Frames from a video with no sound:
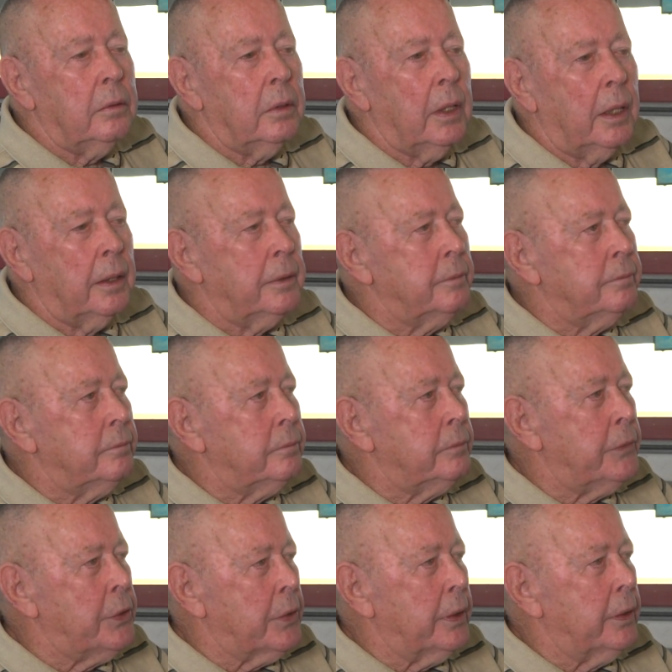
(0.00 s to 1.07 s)
uh,
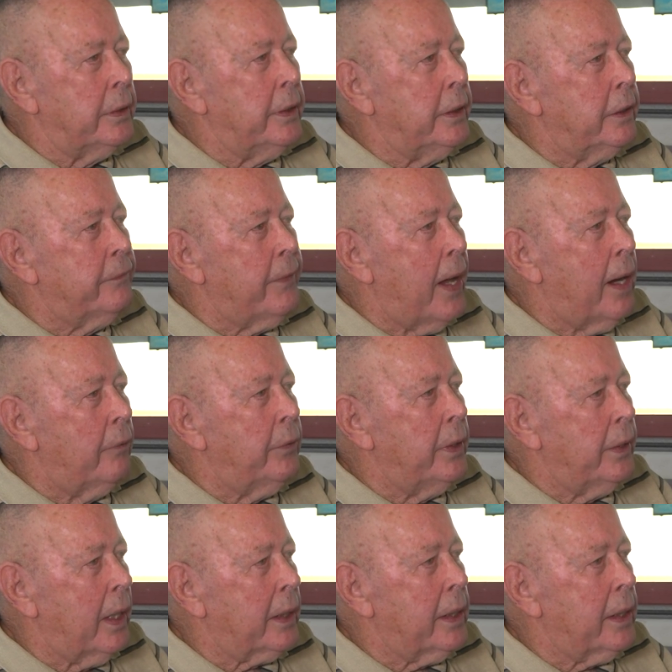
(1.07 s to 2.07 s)
you can identify with, I